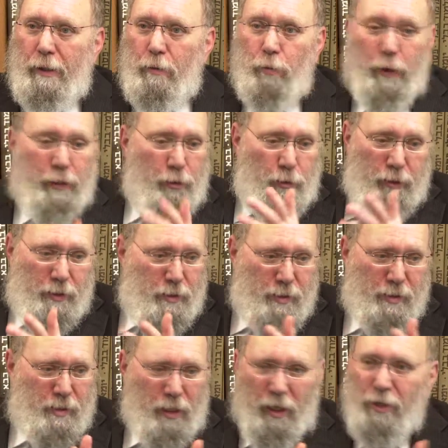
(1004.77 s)
Whether
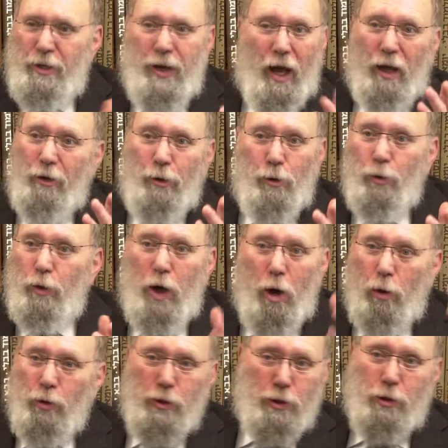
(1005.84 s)
it's a nun who
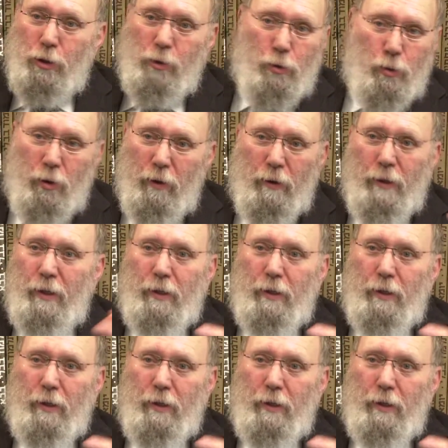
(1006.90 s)
goes to